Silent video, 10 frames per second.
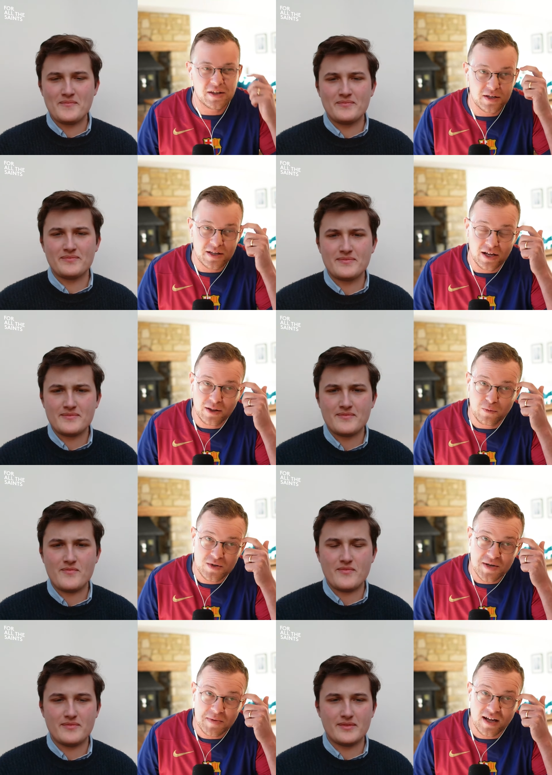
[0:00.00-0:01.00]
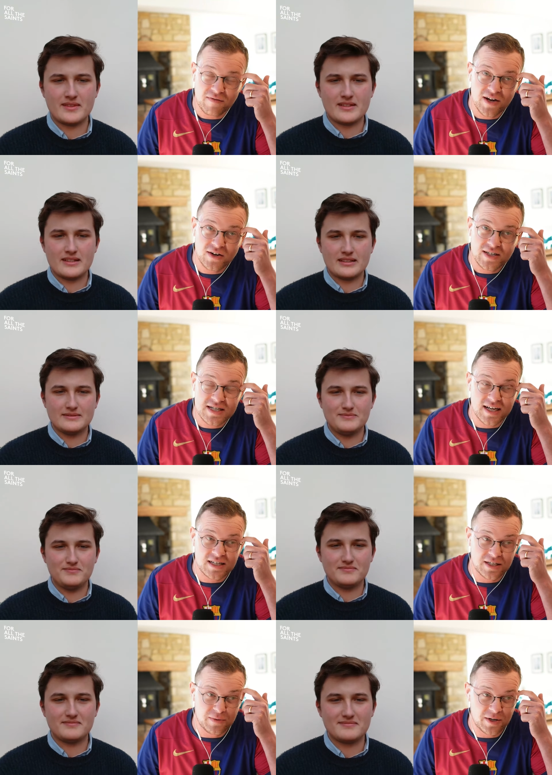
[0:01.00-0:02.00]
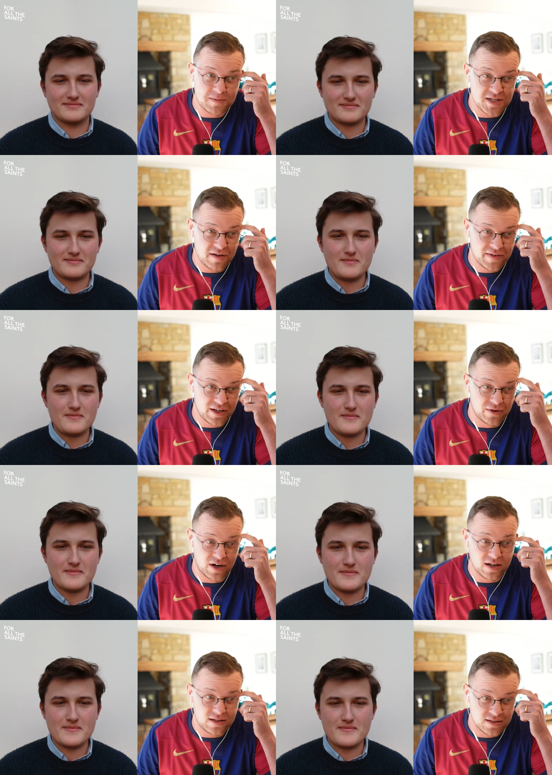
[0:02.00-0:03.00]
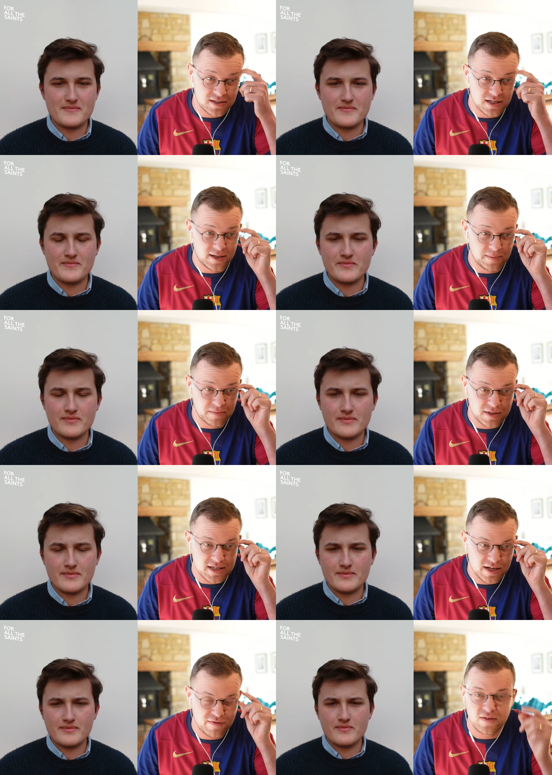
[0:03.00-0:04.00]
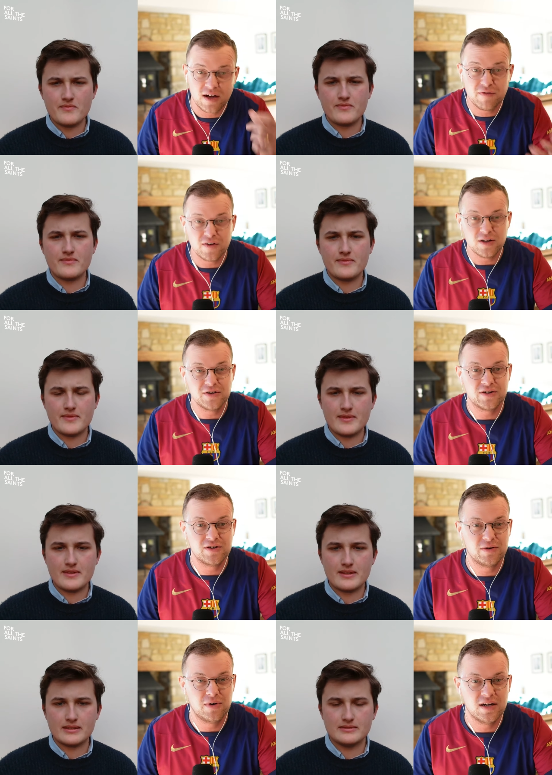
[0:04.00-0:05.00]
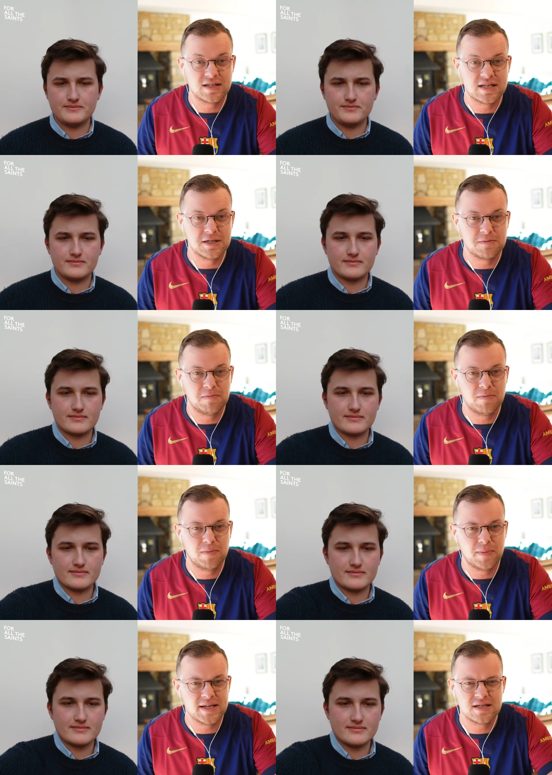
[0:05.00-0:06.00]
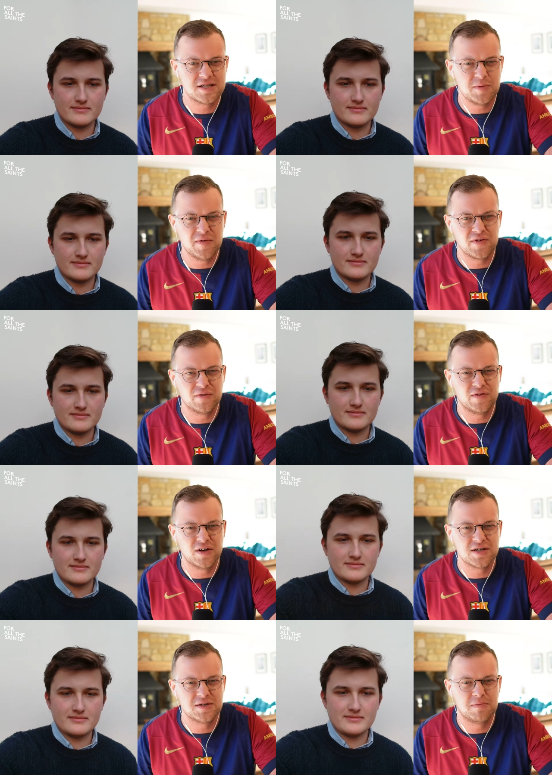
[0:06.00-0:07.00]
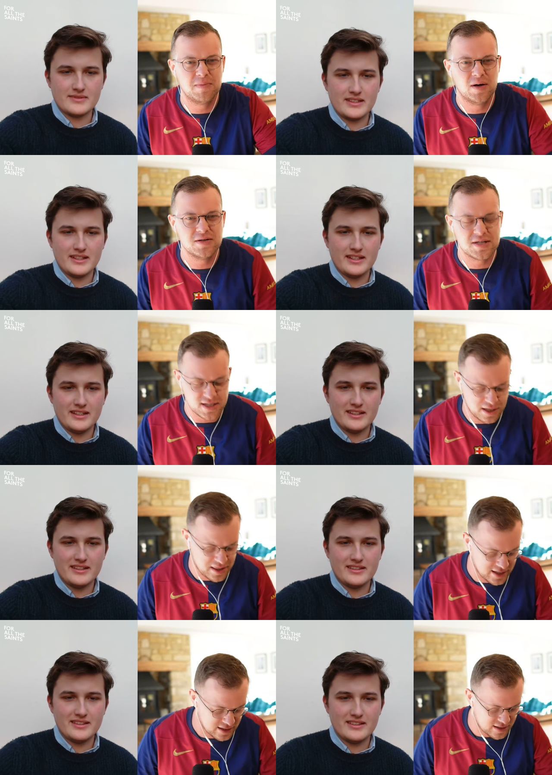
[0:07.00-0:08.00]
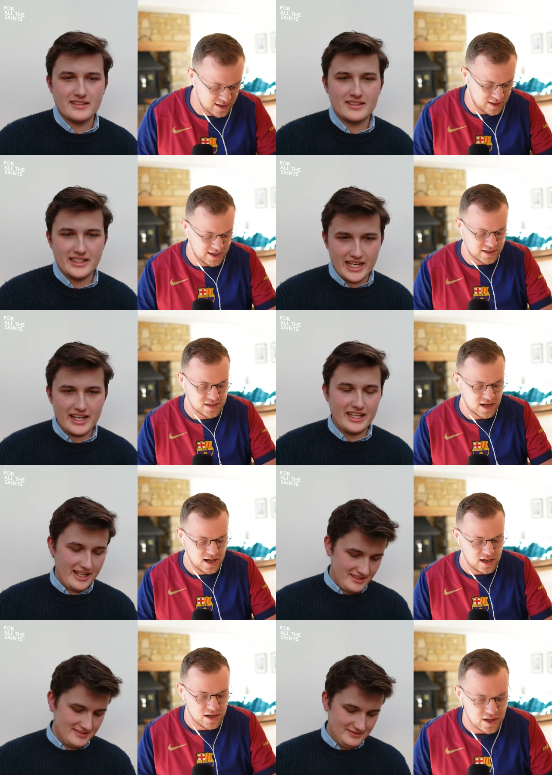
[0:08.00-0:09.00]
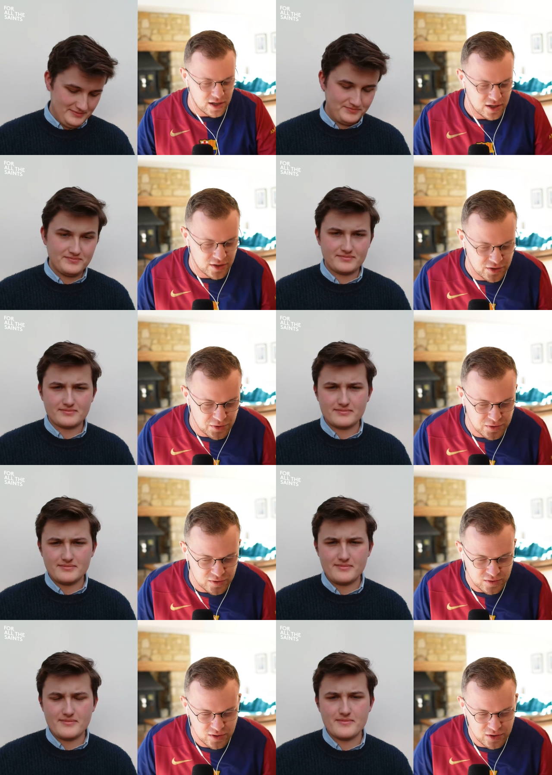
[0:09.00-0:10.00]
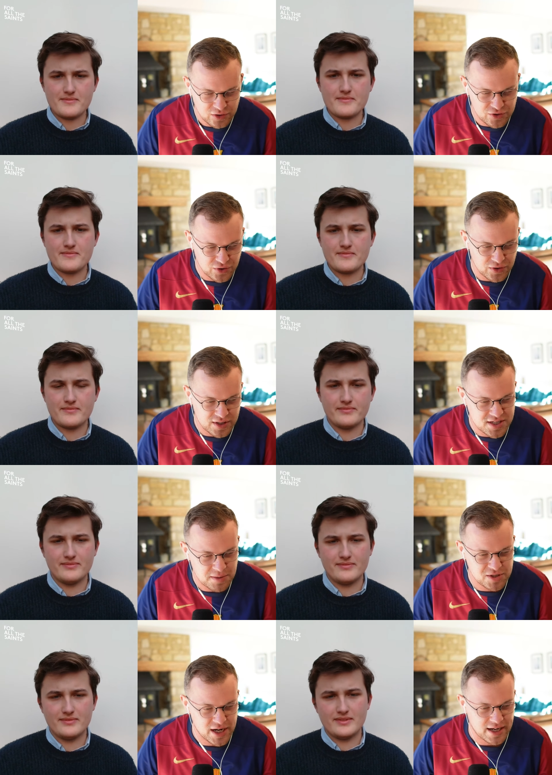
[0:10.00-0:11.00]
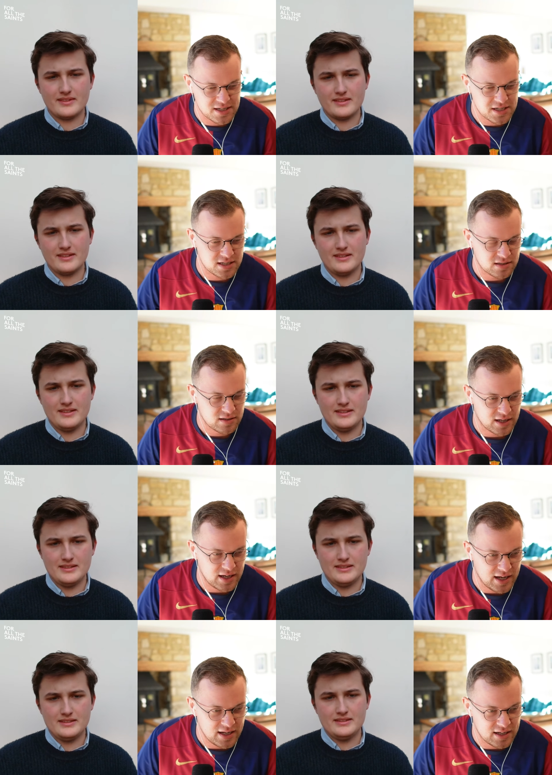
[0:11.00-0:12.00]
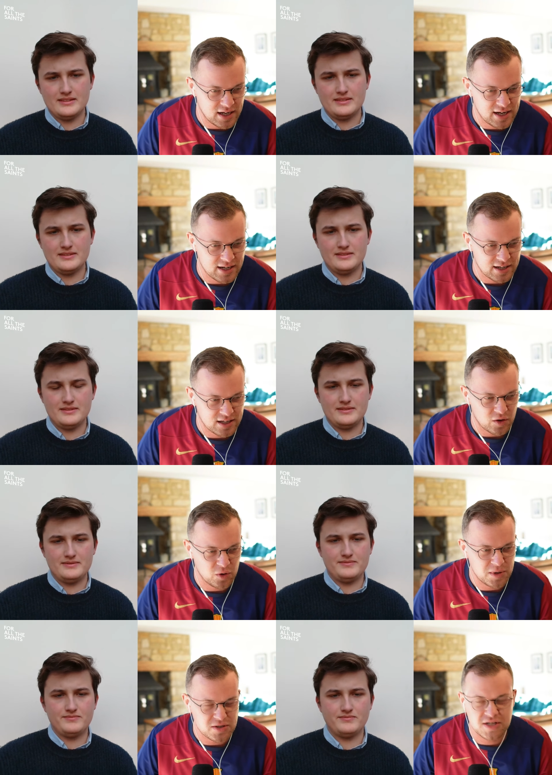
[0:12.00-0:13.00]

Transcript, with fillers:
Speaker 1: uh, something I've noticed actually when observing your art, because um, I've I've followed your art since basically some of your first posts, I think, uh, and yeah, yeah, you you draw the subjects in in it almost